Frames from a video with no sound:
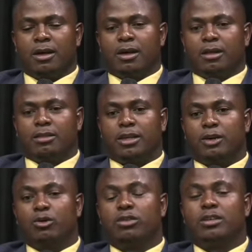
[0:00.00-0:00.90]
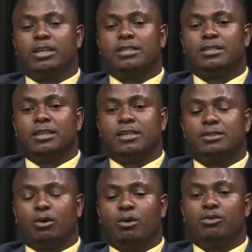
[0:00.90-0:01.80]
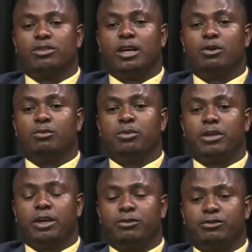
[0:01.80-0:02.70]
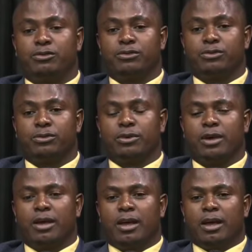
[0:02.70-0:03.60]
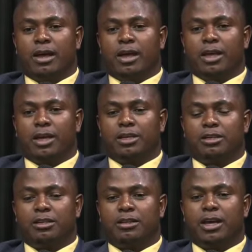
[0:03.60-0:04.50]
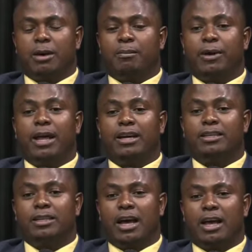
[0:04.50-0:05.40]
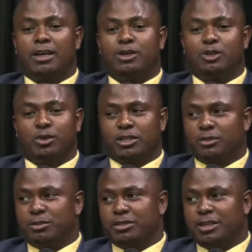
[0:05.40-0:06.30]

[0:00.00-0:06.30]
The ruthlessness of ZANU PF and their blind eye towards Mr.